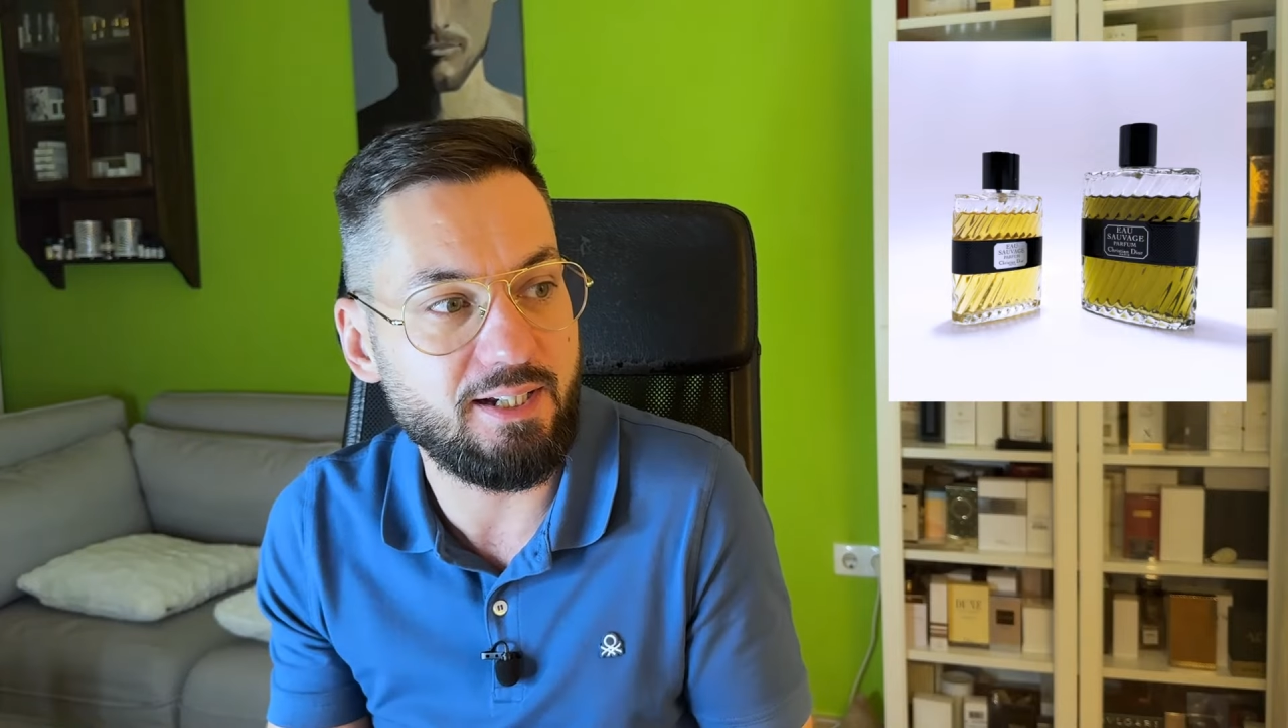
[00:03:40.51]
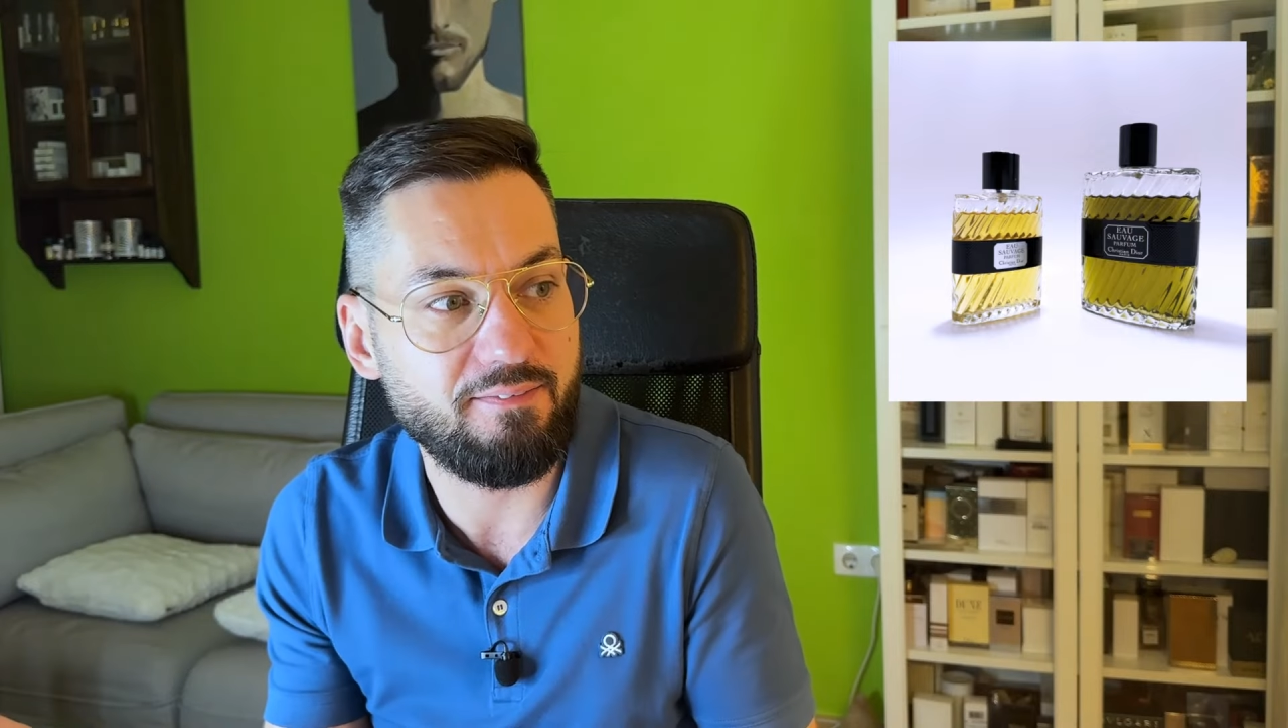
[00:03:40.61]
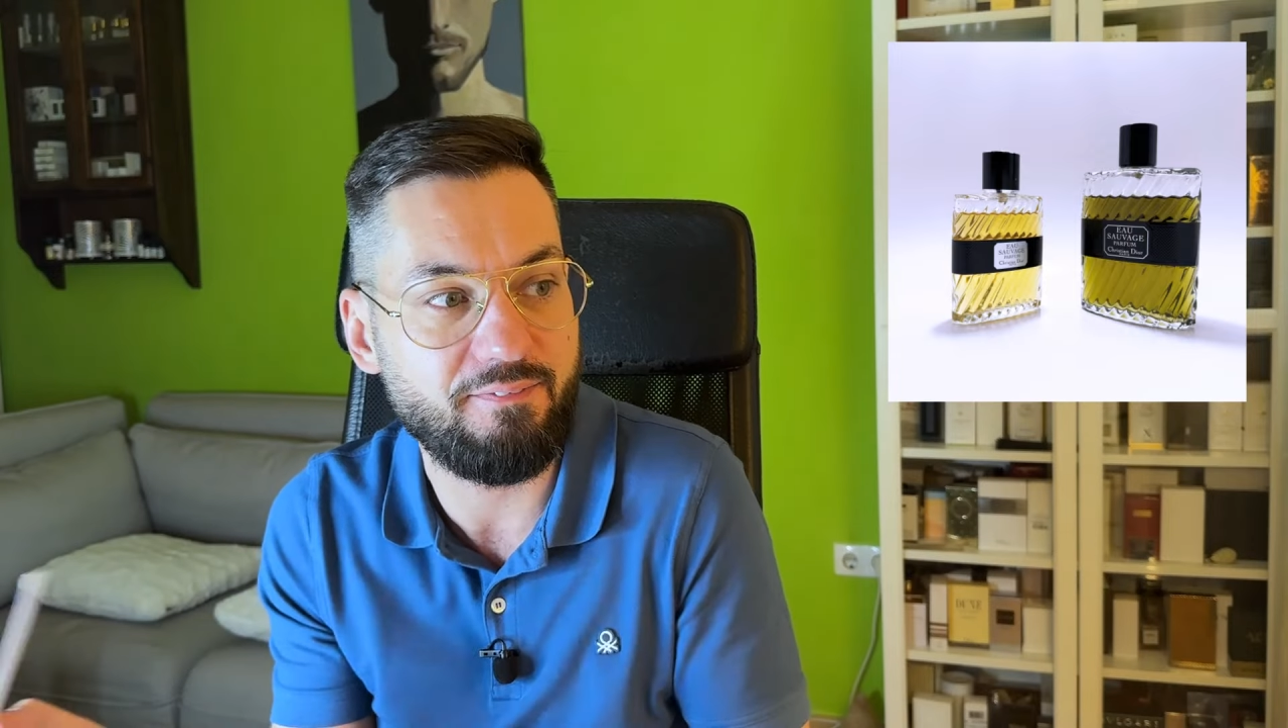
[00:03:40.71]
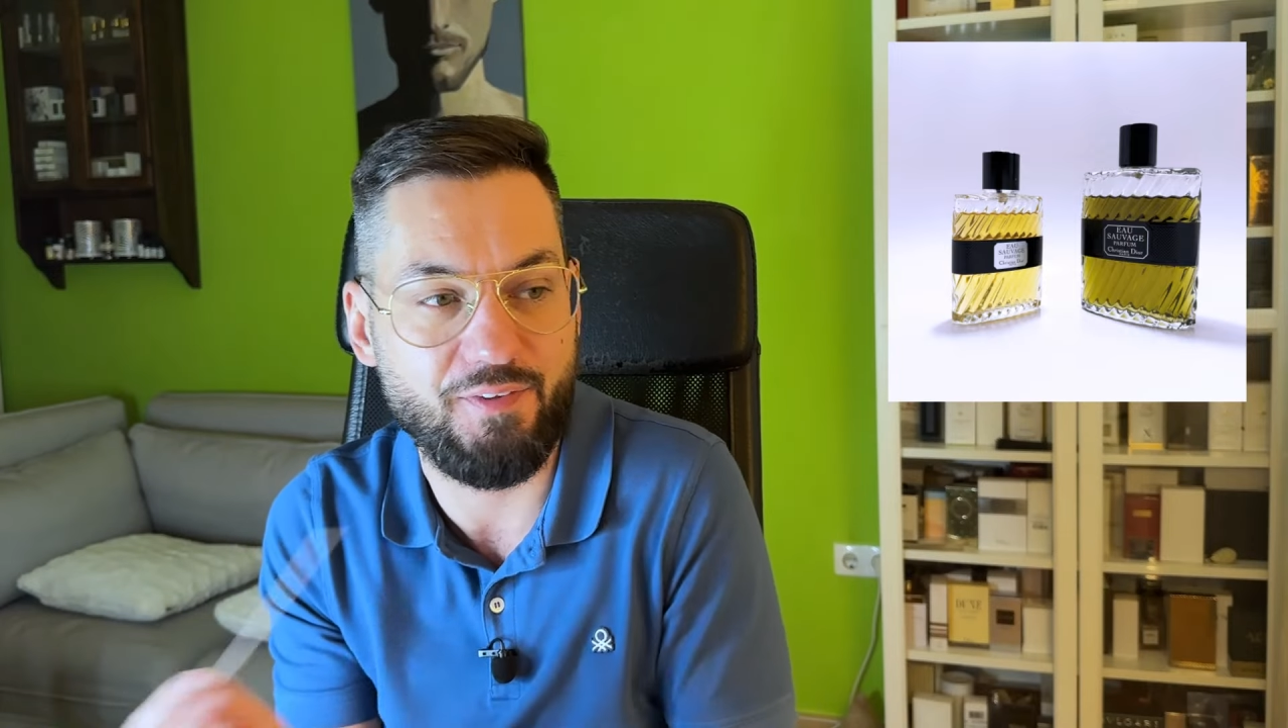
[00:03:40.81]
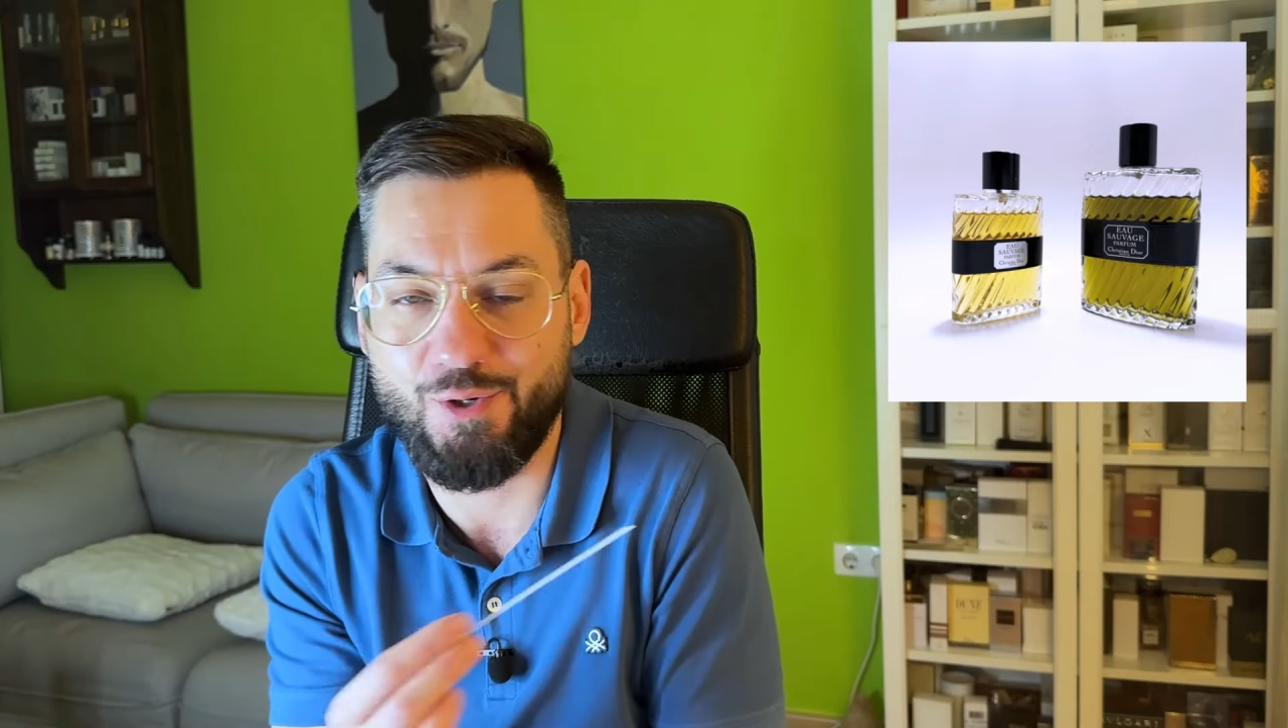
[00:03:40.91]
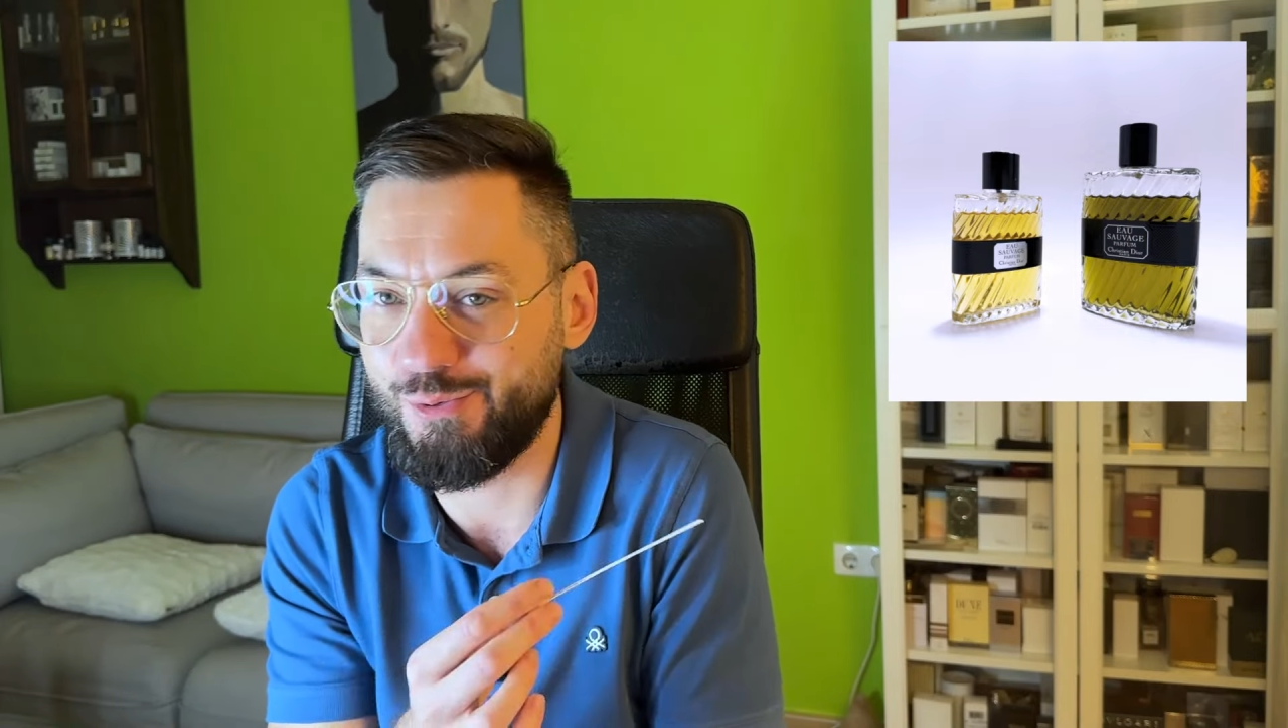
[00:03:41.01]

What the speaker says: of the